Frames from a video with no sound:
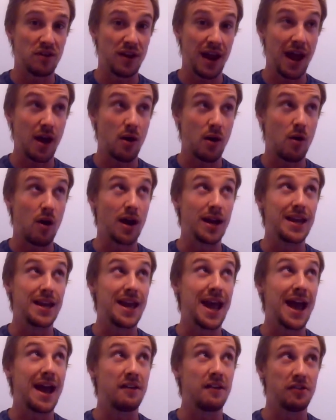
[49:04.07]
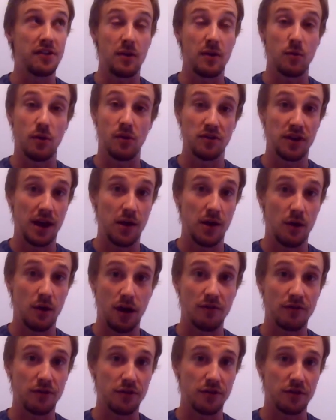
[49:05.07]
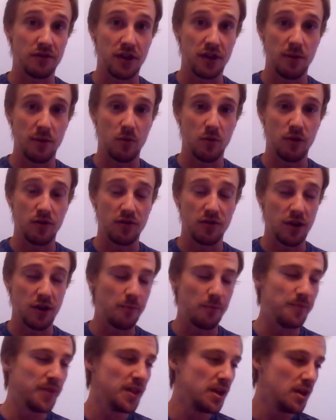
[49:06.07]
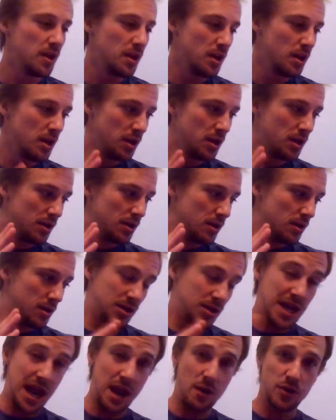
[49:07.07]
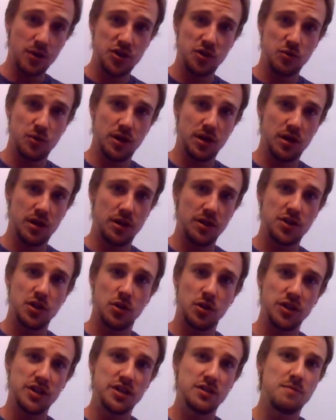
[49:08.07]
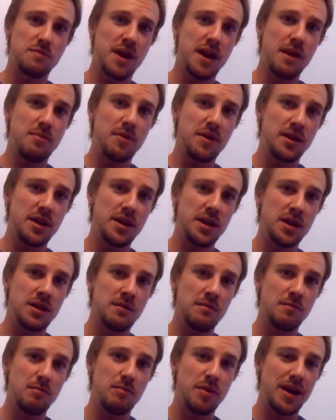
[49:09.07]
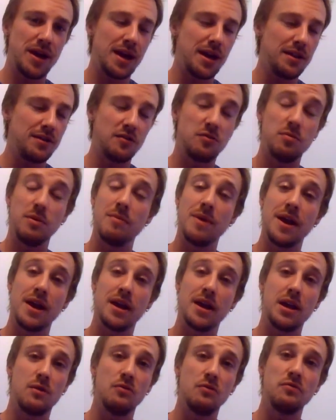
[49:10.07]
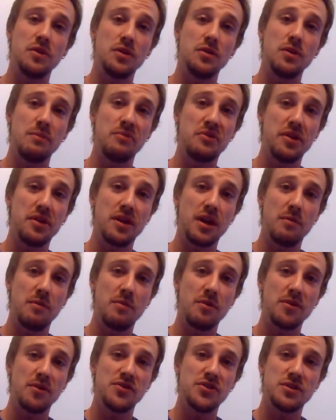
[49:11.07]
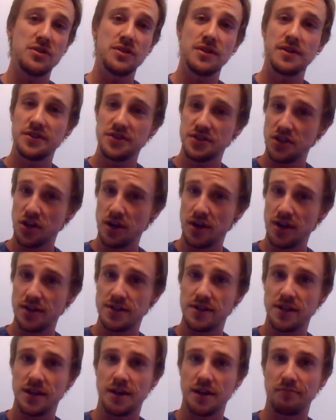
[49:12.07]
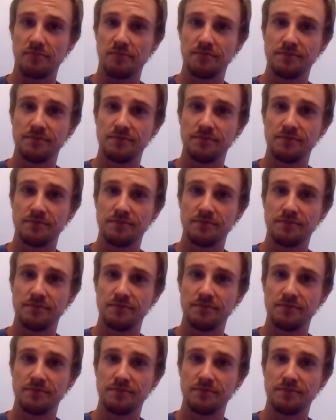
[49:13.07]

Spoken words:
and how aghast I was at how awful this game was. So, take what you will. It's only just my opinion, but this has been My Geek Review. I'm CK Burch, and I'll see you next time.